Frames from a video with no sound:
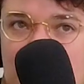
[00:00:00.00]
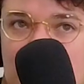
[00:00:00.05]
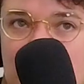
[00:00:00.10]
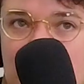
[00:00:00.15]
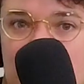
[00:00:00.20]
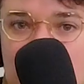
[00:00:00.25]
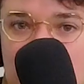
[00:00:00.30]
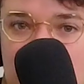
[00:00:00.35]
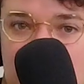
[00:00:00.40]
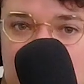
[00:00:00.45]
we
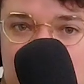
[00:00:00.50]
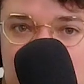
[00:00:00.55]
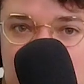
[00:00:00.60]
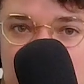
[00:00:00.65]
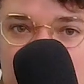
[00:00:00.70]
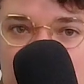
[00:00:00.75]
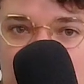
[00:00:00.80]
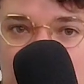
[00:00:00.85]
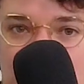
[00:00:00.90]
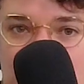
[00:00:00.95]
were looking at
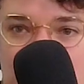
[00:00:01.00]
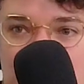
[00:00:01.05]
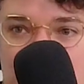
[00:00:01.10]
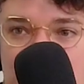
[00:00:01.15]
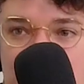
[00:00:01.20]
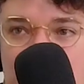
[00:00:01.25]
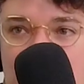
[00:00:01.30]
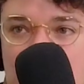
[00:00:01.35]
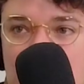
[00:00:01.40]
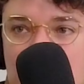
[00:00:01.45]
locations, we
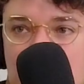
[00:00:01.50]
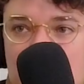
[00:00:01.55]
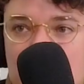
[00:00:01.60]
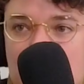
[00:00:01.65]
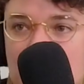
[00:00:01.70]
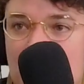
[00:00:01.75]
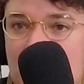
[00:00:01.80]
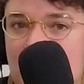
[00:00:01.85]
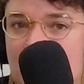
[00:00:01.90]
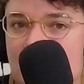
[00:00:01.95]
thought
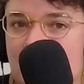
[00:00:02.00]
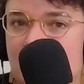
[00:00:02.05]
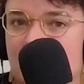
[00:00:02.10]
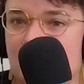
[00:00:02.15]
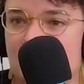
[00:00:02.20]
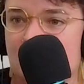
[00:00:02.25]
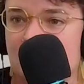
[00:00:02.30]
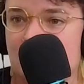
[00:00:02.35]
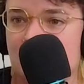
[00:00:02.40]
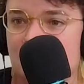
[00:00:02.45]
locating it
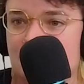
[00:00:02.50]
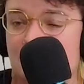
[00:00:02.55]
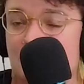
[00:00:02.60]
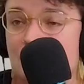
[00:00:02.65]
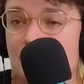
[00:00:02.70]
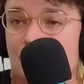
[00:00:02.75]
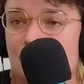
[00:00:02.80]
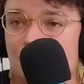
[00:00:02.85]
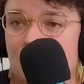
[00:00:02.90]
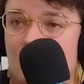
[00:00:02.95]

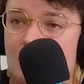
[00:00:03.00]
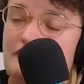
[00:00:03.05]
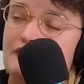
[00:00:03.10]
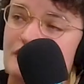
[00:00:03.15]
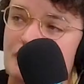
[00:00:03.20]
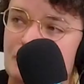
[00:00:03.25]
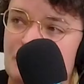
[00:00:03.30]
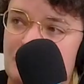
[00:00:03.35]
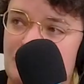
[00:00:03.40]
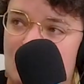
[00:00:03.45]
near
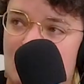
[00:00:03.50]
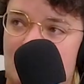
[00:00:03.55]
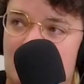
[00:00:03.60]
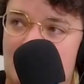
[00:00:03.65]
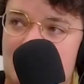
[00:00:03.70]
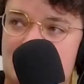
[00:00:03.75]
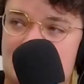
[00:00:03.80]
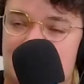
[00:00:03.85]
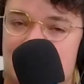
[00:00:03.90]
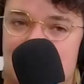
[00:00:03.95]
RIFA would be our
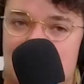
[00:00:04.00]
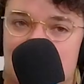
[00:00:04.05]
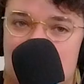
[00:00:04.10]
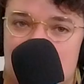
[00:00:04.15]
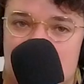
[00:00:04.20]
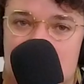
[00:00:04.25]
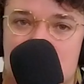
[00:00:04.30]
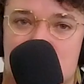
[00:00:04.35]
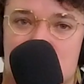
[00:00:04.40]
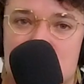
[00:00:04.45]
best bet,
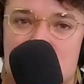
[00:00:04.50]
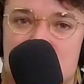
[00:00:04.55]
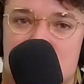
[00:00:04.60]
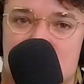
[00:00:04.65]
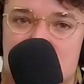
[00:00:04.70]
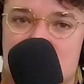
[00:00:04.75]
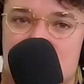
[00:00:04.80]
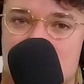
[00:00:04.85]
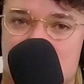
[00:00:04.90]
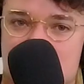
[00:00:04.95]
because
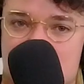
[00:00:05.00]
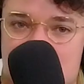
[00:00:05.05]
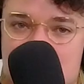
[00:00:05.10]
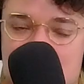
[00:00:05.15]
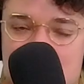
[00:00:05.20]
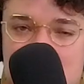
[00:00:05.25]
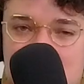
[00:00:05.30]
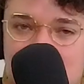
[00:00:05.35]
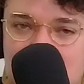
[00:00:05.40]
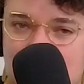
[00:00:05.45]
RIFA has
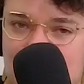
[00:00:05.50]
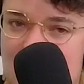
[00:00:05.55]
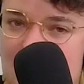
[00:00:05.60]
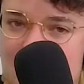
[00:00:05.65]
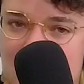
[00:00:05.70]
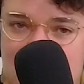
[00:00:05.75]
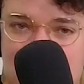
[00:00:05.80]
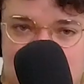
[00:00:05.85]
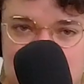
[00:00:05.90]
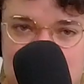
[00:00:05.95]
done an
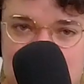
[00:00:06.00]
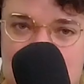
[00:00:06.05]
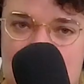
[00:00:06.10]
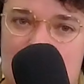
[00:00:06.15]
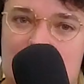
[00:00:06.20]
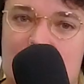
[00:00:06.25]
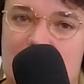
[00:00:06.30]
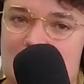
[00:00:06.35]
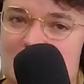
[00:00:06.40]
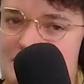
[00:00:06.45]
amazing
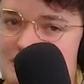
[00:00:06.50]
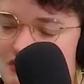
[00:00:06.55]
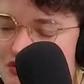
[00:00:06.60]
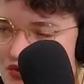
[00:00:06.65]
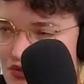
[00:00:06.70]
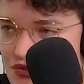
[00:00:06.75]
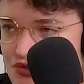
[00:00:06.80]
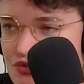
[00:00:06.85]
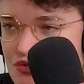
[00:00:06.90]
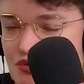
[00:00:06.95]
job and
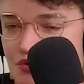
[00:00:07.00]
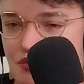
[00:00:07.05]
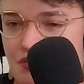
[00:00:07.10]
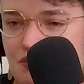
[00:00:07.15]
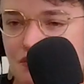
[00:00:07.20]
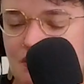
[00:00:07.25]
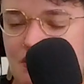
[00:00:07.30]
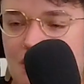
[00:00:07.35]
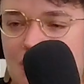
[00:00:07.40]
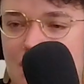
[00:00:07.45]
continues to,
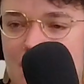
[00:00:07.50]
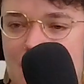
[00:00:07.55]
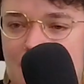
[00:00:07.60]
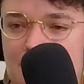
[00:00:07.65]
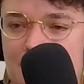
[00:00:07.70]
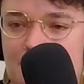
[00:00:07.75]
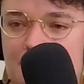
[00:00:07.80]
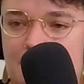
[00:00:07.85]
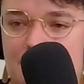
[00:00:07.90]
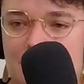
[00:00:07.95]

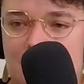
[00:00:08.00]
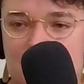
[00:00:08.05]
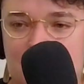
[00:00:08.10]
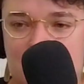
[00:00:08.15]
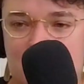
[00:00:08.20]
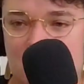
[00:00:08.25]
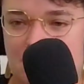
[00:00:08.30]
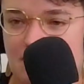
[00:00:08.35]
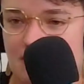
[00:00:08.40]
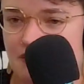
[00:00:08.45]
of
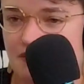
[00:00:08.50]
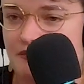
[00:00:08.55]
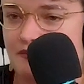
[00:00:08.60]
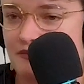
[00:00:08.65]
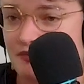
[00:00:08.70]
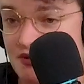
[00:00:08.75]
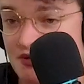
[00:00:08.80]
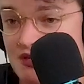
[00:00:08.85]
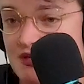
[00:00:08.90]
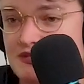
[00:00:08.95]
meeting
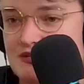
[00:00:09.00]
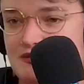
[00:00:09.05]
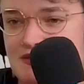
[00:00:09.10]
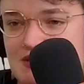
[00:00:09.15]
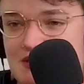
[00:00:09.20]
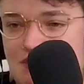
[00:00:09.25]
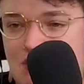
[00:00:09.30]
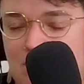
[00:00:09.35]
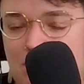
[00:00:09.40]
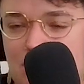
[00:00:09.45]
the needs of
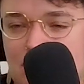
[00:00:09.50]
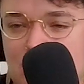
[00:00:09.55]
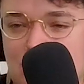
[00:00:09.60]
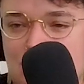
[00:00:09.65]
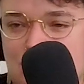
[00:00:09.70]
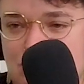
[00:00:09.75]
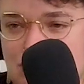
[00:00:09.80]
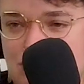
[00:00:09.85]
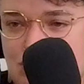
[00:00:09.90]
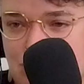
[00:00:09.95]
these
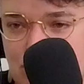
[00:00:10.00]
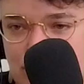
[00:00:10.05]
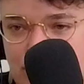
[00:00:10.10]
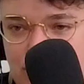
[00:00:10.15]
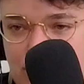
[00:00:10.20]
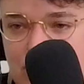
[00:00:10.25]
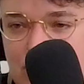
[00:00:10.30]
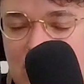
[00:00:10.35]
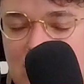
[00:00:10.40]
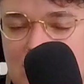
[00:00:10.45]
populations through
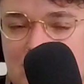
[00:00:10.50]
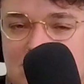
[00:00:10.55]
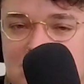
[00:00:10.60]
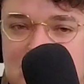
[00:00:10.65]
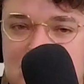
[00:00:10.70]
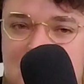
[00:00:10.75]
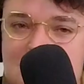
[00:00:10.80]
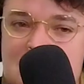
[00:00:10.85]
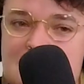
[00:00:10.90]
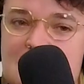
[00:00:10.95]
food
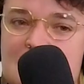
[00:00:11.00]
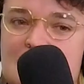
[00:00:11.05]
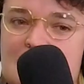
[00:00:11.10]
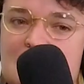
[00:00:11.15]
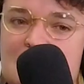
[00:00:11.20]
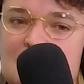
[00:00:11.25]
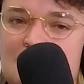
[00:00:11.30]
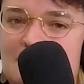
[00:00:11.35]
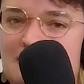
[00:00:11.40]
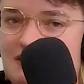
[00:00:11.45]
access.
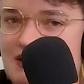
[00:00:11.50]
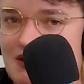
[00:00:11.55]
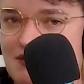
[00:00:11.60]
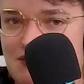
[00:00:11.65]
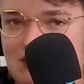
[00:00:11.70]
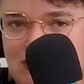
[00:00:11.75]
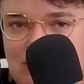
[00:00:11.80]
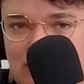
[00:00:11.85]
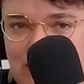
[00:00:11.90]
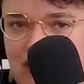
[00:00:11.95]
They've
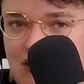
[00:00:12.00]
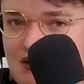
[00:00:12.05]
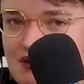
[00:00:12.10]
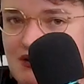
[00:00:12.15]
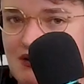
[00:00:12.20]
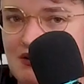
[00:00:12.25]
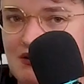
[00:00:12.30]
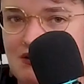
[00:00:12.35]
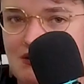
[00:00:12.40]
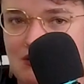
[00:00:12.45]

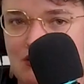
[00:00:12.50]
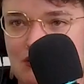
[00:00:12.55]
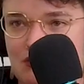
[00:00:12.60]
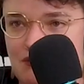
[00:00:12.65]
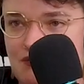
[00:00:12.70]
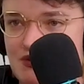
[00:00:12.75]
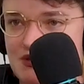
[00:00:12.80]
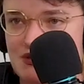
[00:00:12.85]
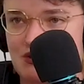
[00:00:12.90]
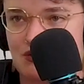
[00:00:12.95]
expanded their
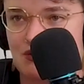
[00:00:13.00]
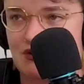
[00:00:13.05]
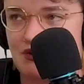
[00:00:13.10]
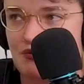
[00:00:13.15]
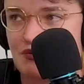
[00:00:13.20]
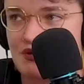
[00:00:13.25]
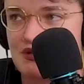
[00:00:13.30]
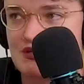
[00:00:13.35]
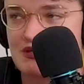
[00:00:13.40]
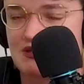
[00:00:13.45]
facility
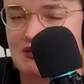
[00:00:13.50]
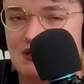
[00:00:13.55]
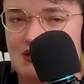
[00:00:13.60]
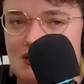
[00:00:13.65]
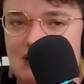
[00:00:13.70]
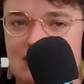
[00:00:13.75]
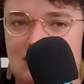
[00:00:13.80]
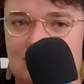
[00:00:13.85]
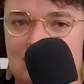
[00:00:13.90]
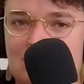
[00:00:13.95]

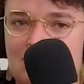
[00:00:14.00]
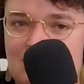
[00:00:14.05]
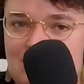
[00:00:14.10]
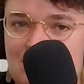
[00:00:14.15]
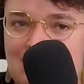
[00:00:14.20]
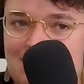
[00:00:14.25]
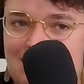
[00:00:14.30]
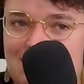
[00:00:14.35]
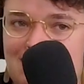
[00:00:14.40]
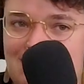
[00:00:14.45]
recently, and
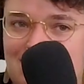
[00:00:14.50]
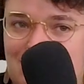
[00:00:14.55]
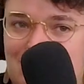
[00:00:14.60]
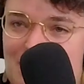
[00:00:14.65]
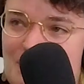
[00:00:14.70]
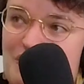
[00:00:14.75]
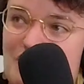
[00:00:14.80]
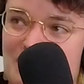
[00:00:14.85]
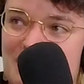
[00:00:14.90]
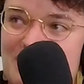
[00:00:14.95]

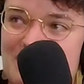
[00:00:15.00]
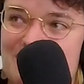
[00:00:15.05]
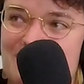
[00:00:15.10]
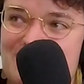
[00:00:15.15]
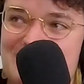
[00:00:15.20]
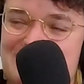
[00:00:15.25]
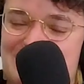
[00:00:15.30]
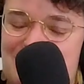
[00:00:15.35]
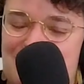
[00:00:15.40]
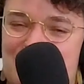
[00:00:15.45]
they're pretty
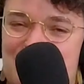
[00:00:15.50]
invested with